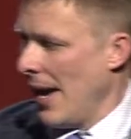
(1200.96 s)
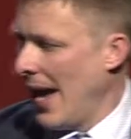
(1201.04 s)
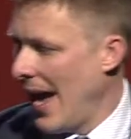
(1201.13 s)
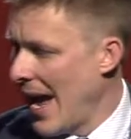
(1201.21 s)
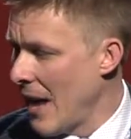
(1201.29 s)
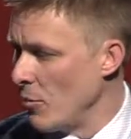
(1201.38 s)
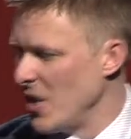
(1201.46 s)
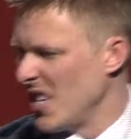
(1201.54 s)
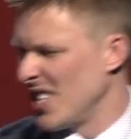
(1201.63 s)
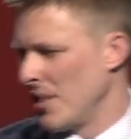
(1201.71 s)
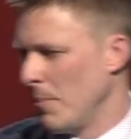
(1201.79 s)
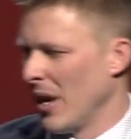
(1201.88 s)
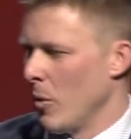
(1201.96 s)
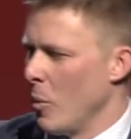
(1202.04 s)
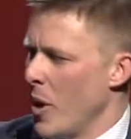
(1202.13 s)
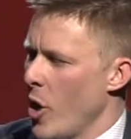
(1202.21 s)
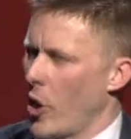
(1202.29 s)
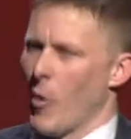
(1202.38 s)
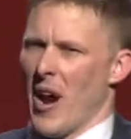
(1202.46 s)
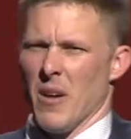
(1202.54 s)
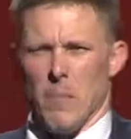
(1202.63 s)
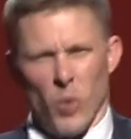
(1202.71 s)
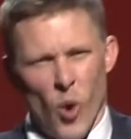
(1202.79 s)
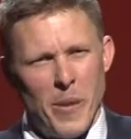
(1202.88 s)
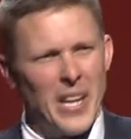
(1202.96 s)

And we did some little work around employment